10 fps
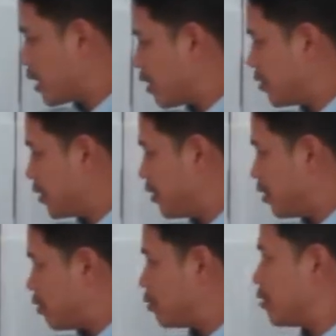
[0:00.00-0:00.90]
down to
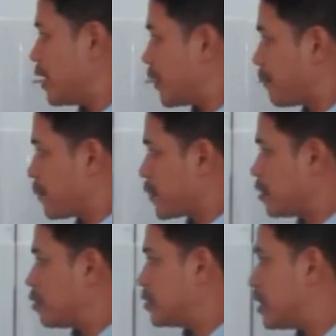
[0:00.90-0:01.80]
no, right?
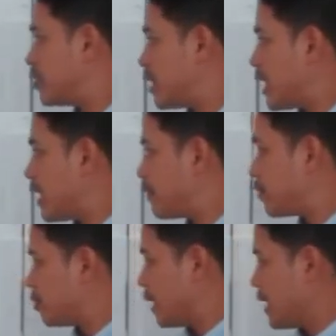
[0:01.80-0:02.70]
So does it
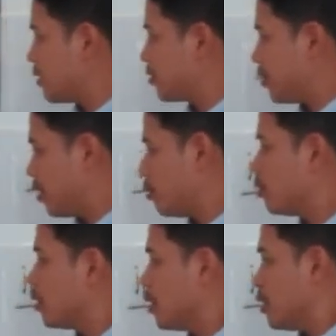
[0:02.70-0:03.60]
have two legs?
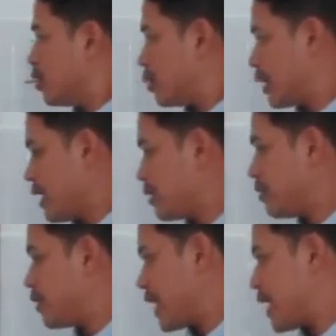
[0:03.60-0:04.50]
No. Okay,
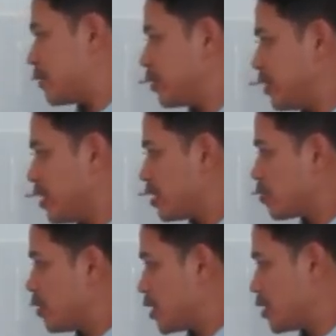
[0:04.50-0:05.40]
then we ask
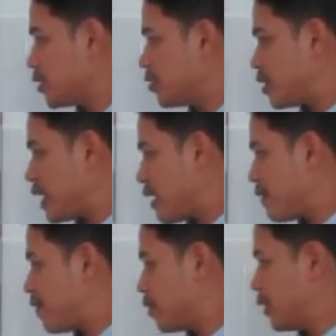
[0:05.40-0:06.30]
another question, does it
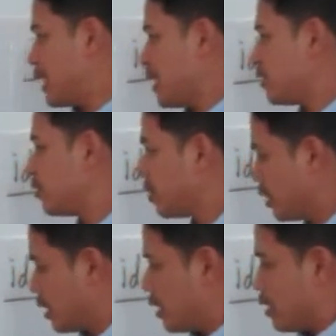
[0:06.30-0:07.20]
have four legs?
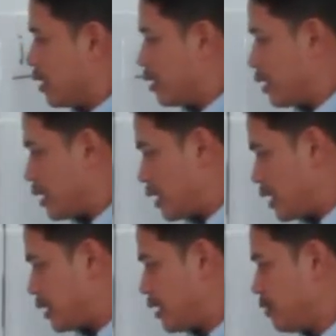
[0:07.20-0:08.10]

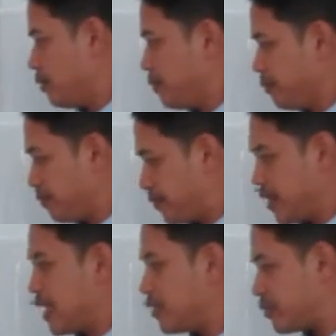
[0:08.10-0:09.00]
And then,
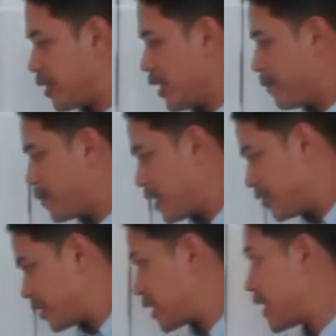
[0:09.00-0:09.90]
yes, right? It's a